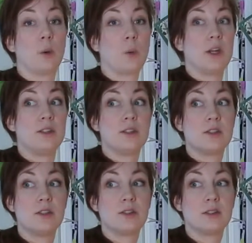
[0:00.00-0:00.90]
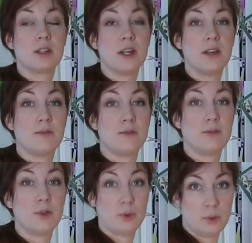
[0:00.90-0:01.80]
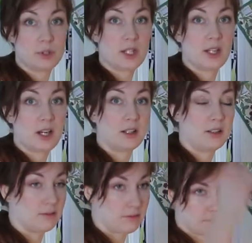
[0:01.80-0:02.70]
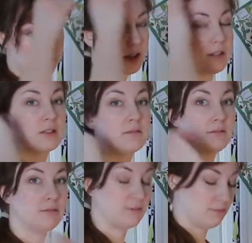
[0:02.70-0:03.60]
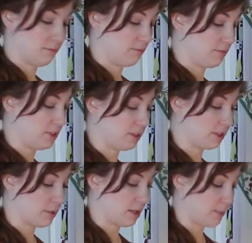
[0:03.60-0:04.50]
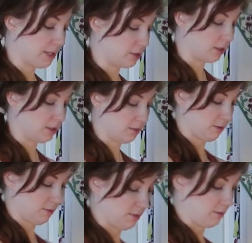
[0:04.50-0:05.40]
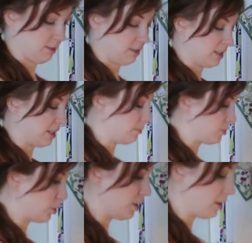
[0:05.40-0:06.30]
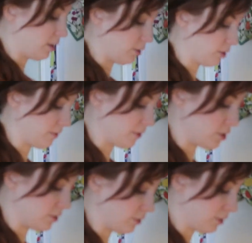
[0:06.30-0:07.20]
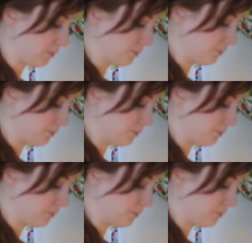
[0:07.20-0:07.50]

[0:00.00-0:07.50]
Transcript: which if you use any kind of other system than the metric, I'm sure there are good conversions for it.